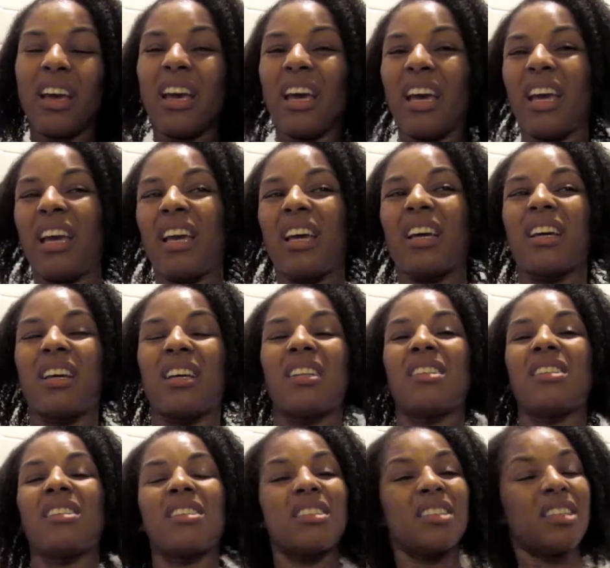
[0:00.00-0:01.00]

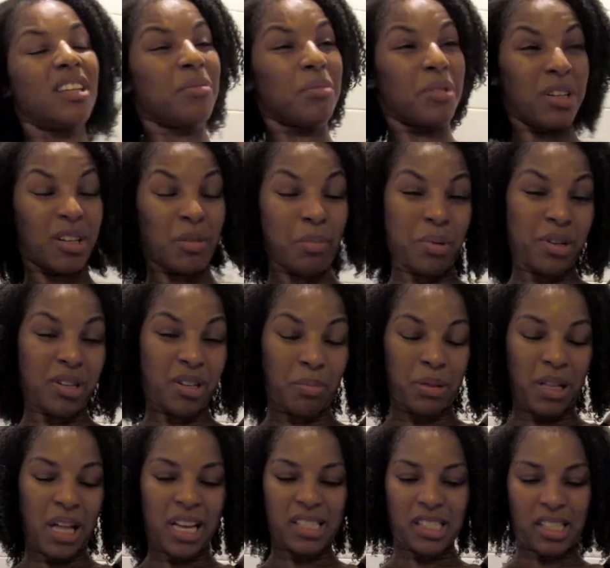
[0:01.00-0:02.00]
And I'm gonna put a
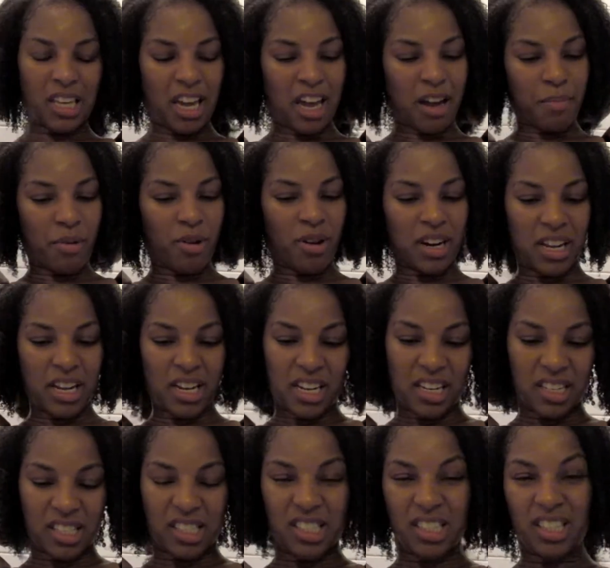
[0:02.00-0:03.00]
plastic cap on it
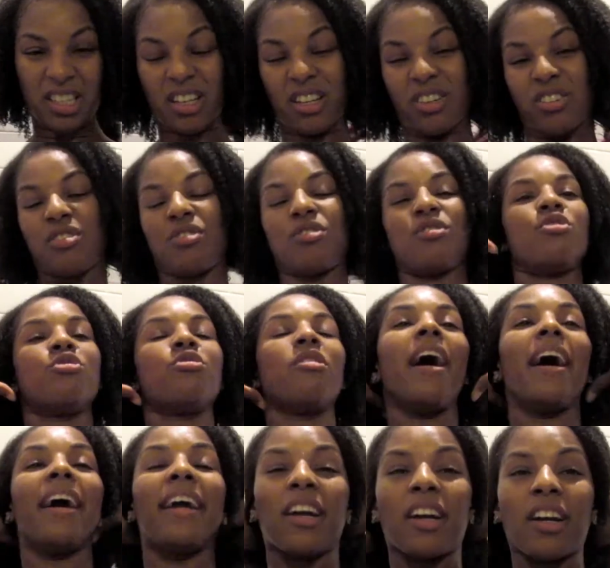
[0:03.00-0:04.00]
and sit under the
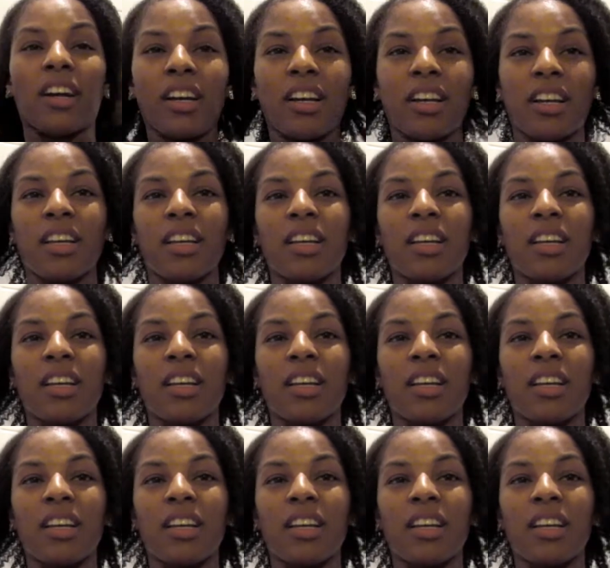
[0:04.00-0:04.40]
dryer